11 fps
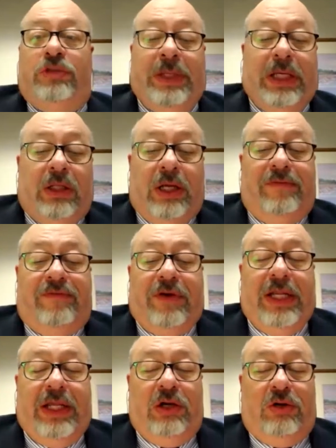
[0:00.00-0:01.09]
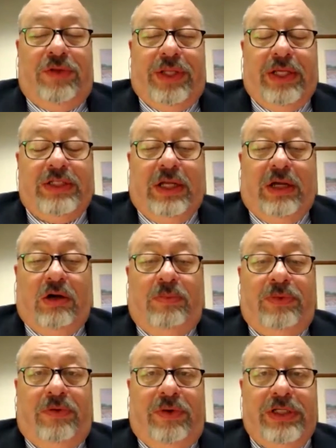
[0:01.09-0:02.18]
be a lot of fighting over this. I hope
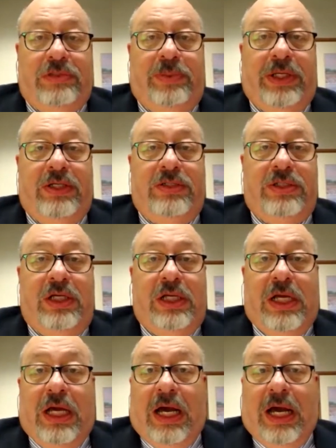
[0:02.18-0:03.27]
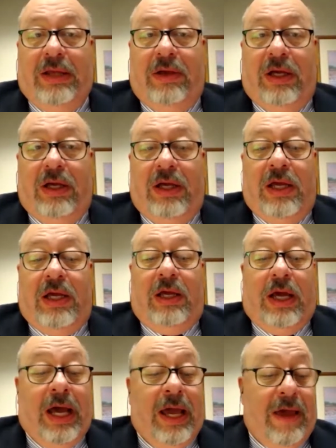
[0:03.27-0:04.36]
there is, because I
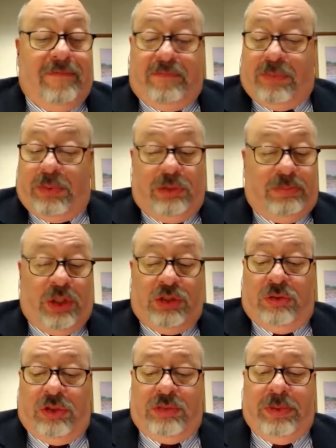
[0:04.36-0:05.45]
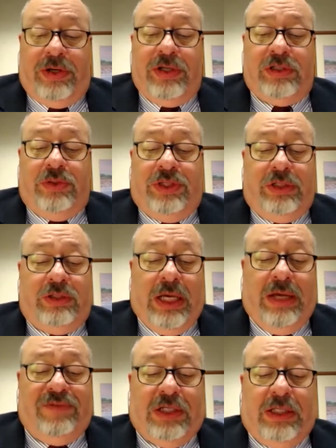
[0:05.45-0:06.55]
have personal experience with this. I have
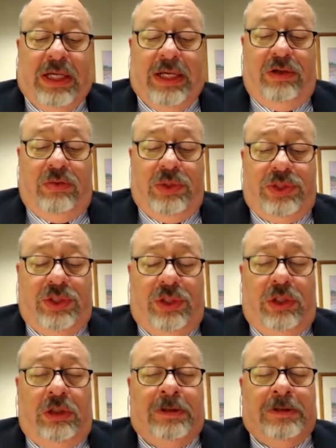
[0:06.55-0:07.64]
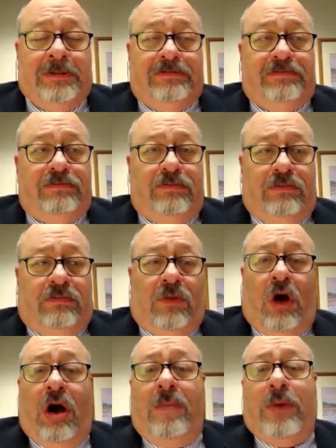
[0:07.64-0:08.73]
a client who was
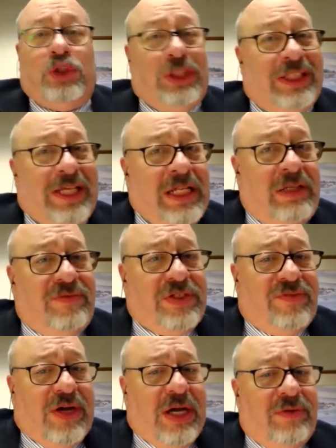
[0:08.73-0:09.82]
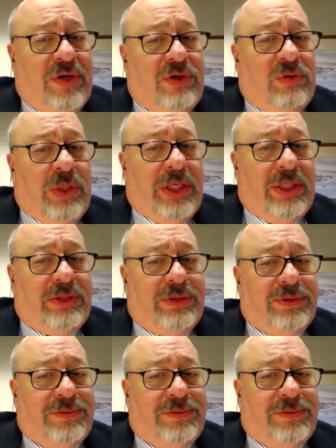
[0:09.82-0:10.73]
almost at the end of his 500 weeks.